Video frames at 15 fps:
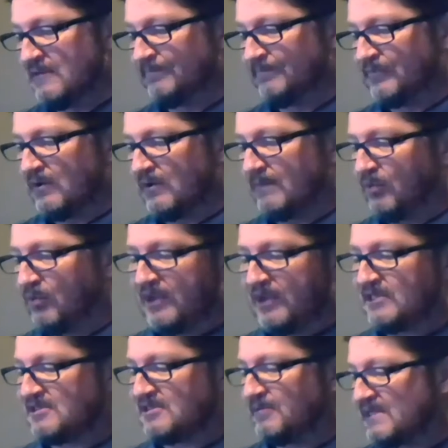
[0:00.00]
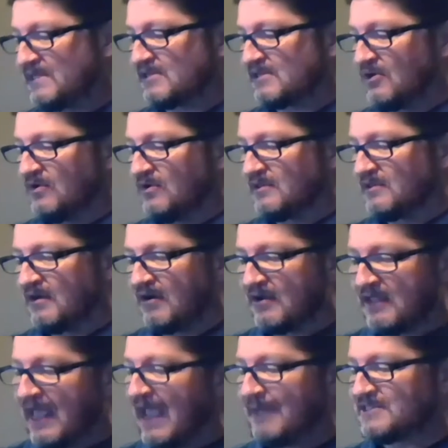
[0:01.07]
There are points to be scored. There are
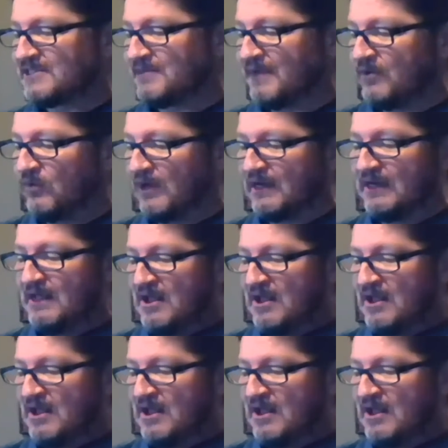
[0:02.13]
games to be won.